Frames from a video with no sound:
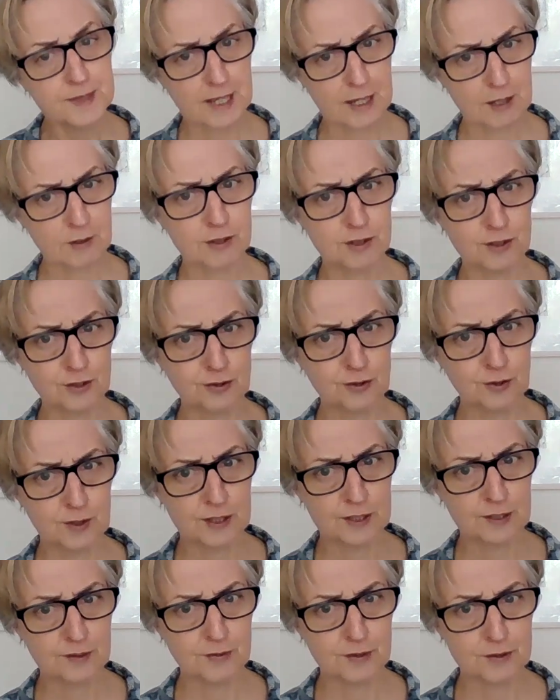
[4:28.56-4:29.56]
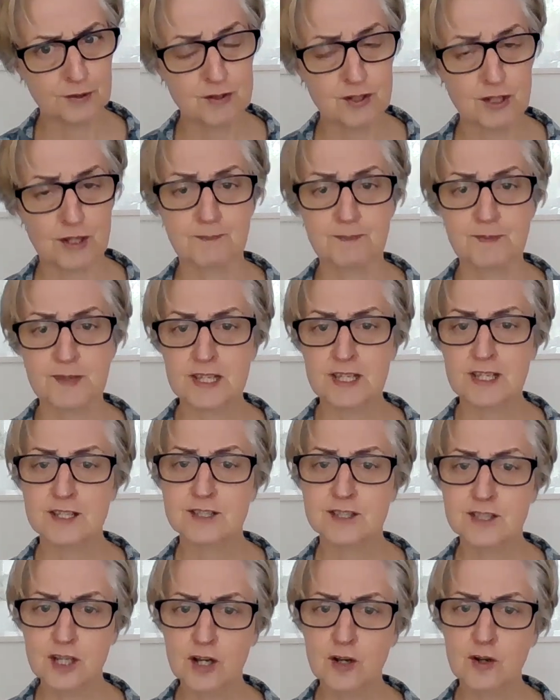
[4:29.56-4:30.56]
How can you do it in the future?
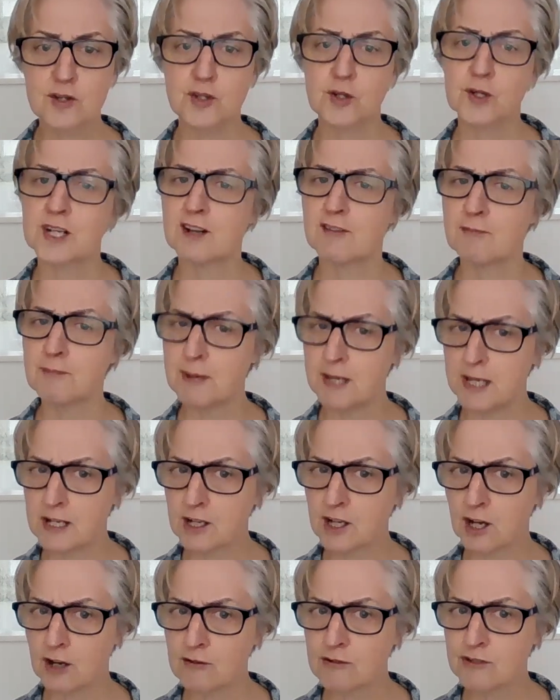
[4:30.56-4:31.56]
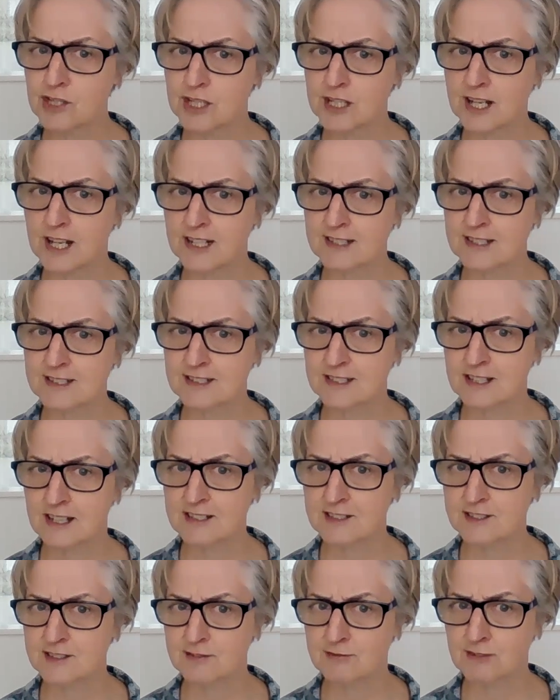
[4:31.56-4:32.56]
So you can have peer coaching
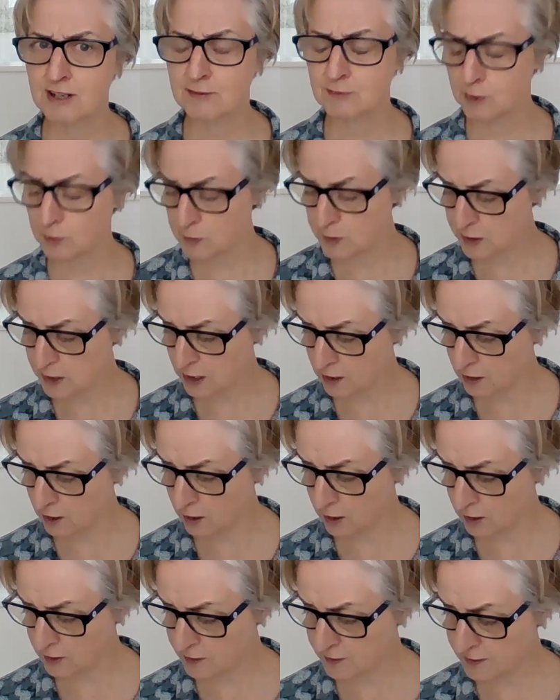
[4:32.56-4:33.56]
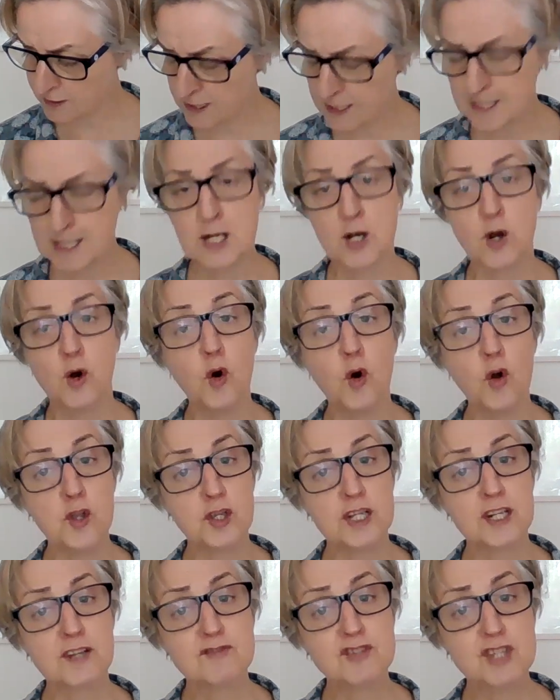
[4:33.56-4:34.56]
exercises around those cards, or
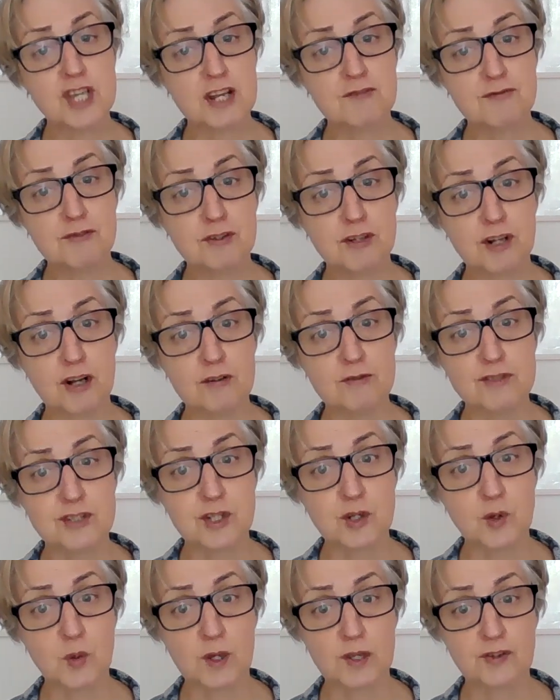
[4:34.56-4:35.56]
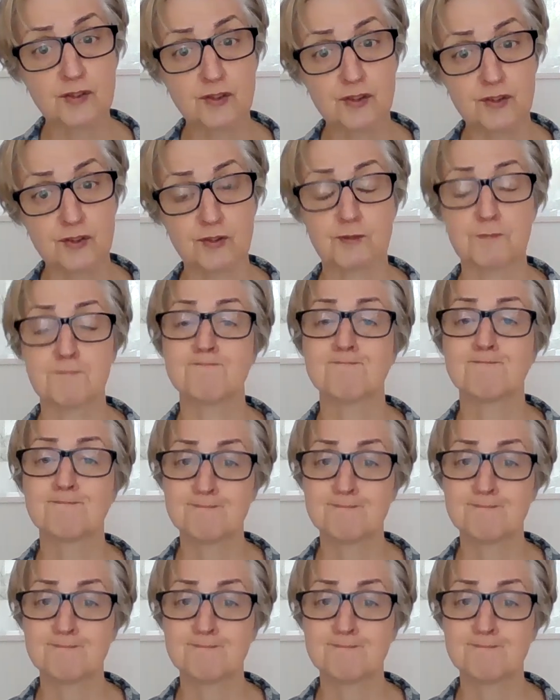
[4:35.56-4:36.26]
you can have general coaching questions.